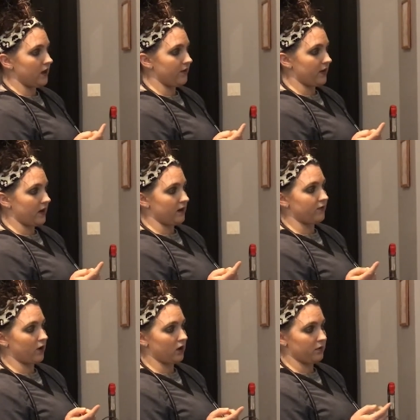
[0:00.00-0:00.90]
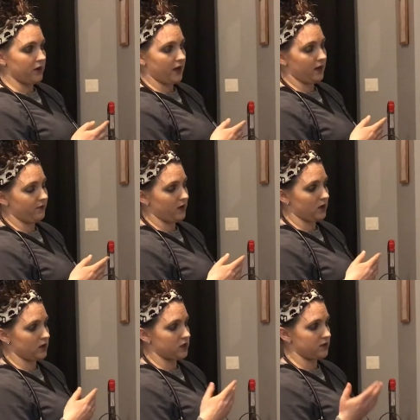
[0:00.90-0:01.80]
And then for her
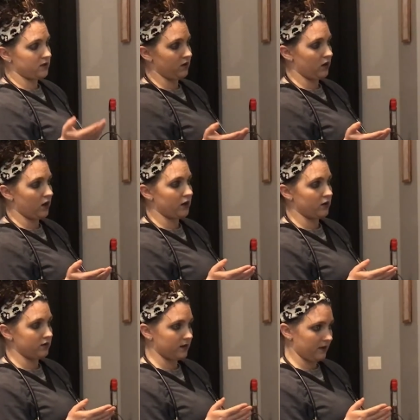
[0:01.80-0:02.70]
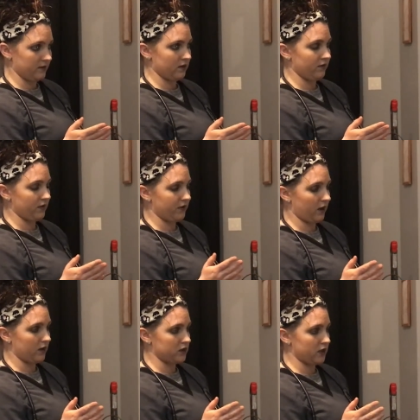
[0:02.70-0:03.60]
behavior, she's alert, no signs of
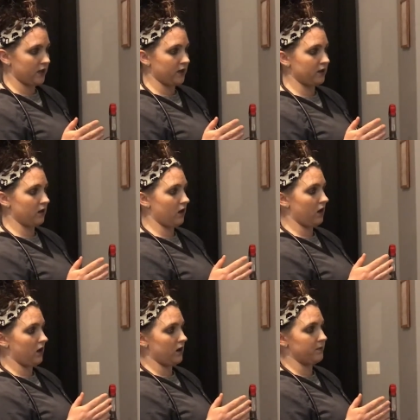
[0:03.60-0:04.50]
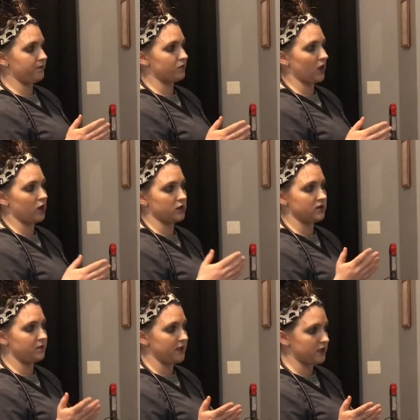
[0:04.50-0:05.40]
lethargic. Her
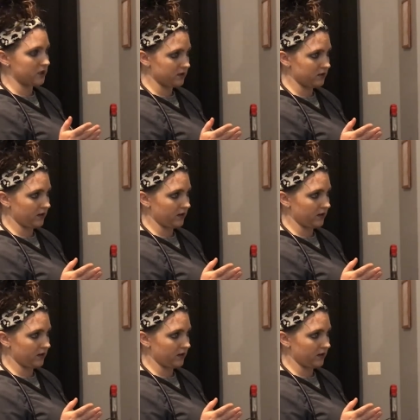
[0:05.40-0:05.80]
speech is